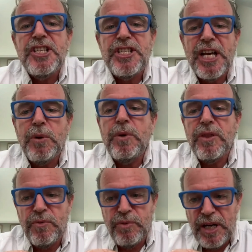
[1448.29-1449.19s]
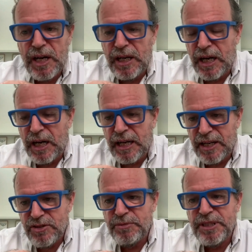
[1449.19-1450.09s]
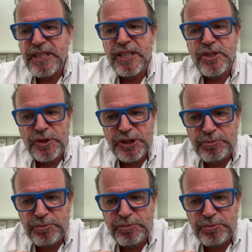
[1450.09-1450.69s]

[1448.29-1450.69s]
check with real customers as soon as